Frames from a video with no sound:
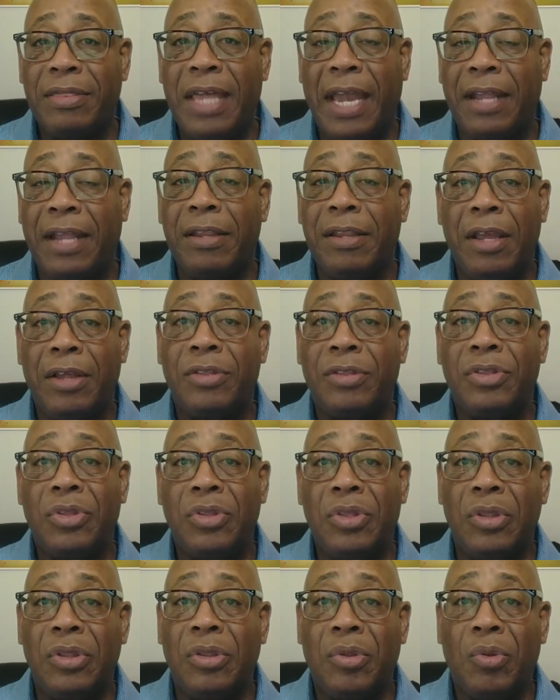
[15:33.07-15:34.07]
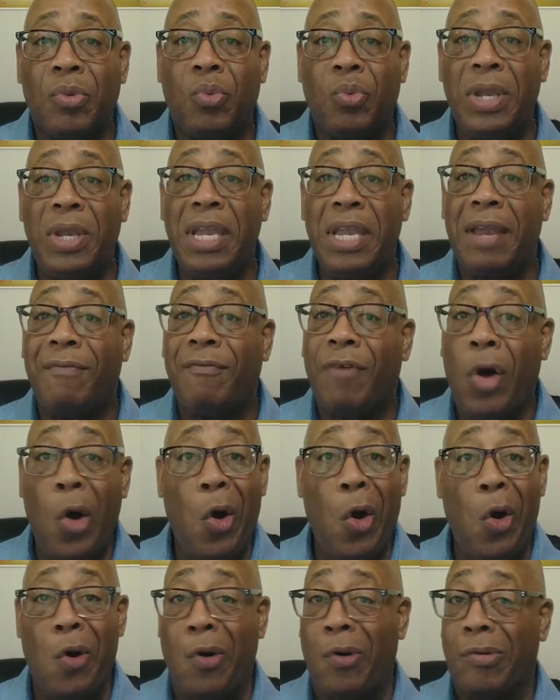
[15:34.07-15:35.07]
that we've
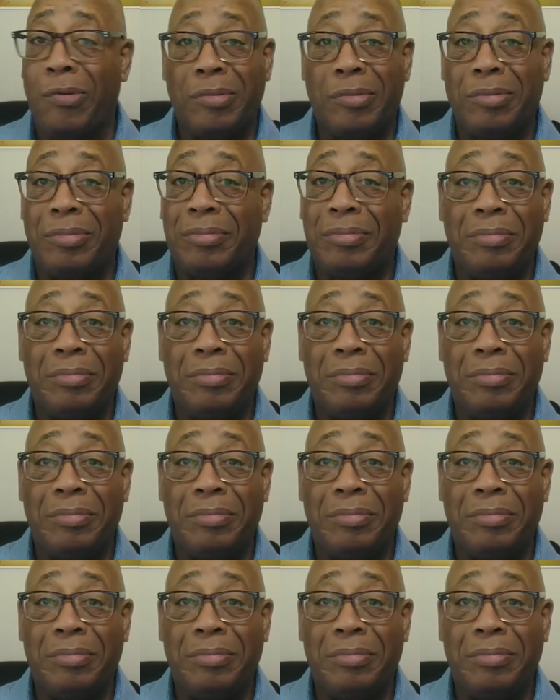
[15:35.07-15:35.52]
all